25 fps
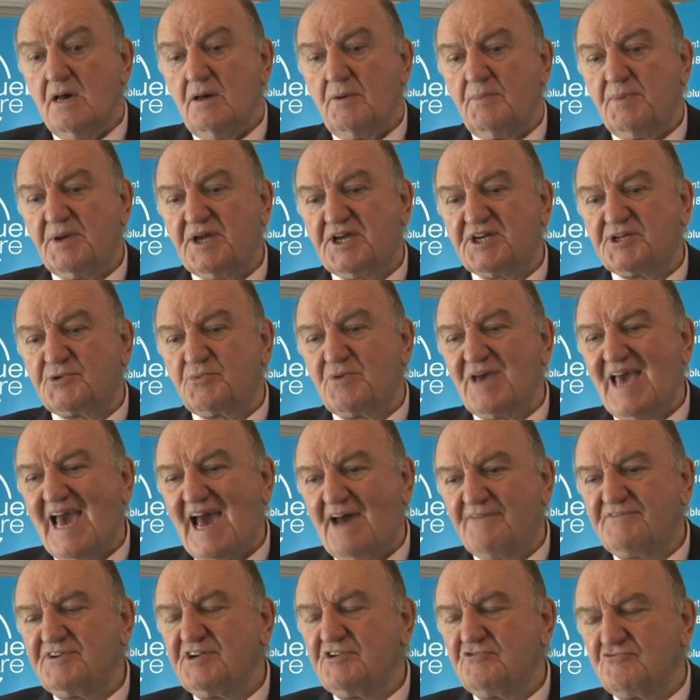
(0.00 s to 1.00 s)
because we
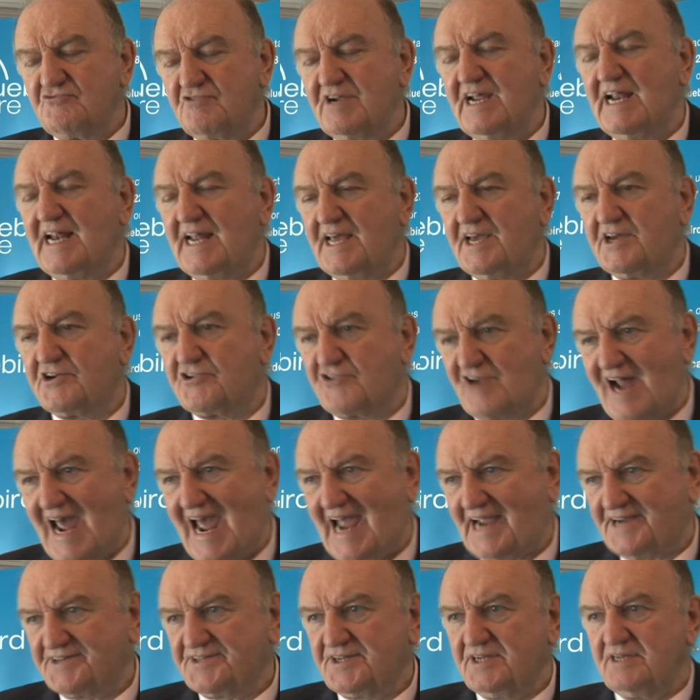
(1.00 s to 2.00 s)
haven't really
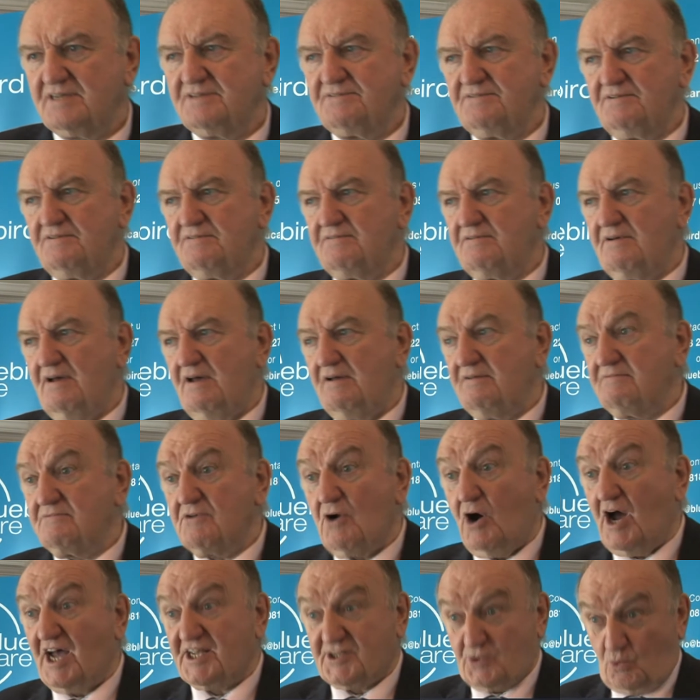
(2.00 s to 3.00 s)
cracked,
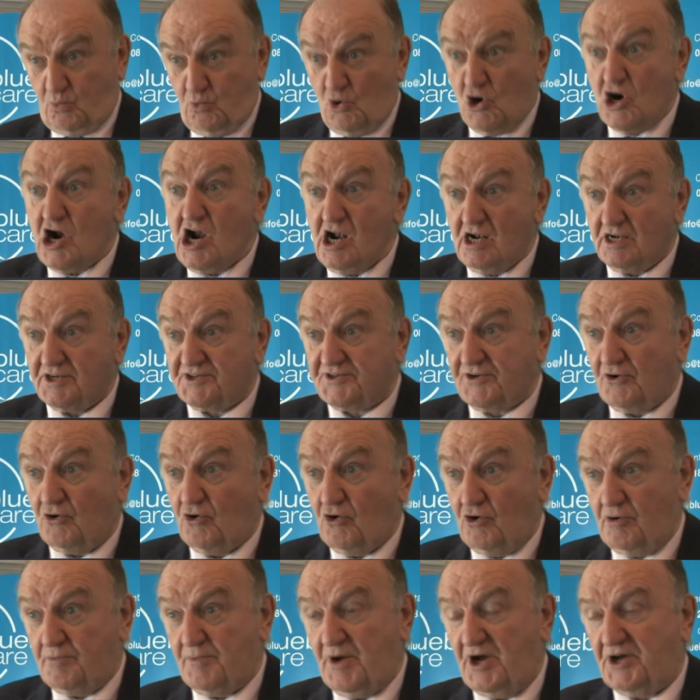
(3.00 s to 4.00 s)
as a world
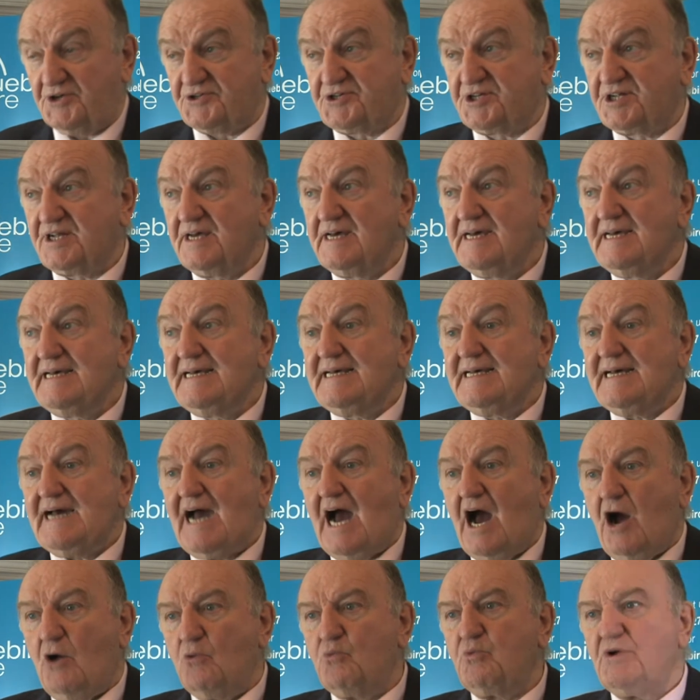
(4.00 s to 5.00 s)
almost,
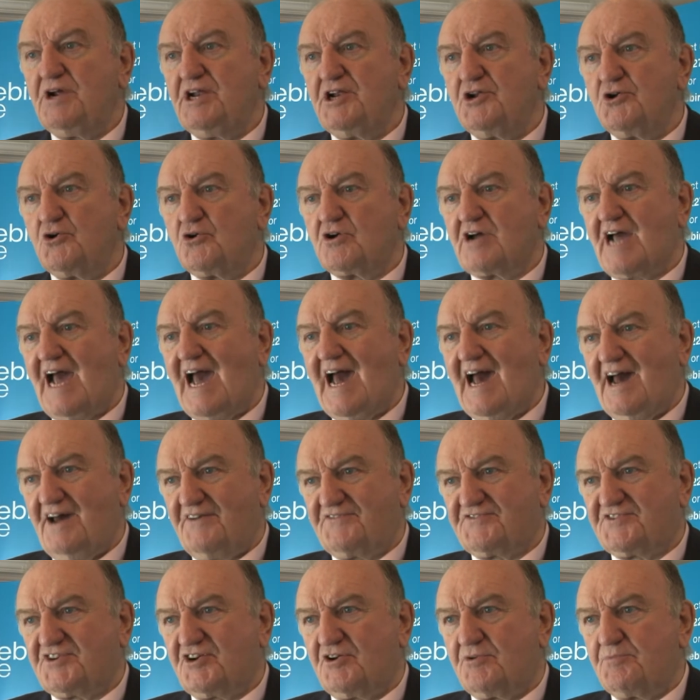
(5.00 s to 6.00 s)
how we look
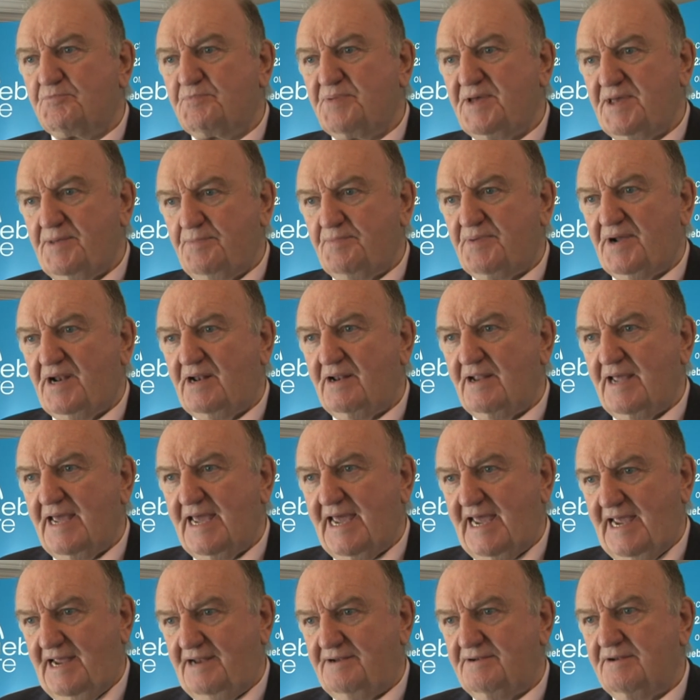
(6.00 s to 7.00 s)
after people
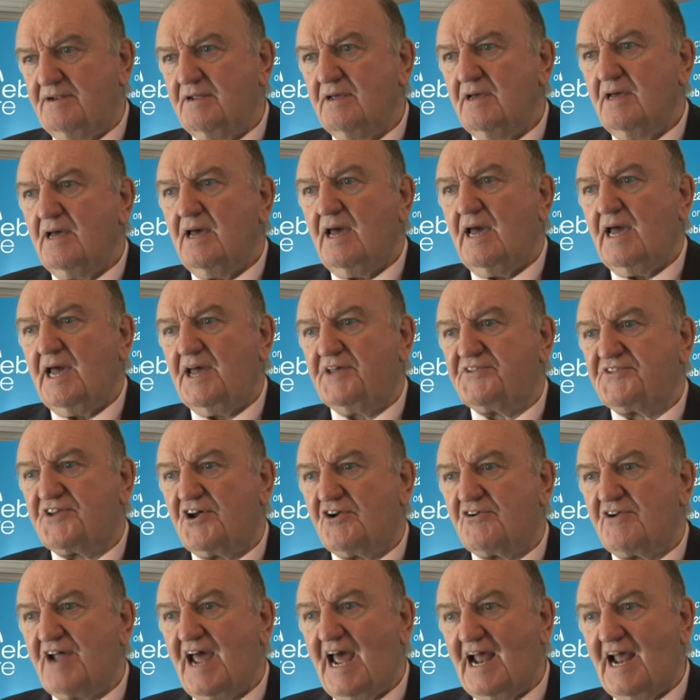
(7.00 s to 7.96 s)
in their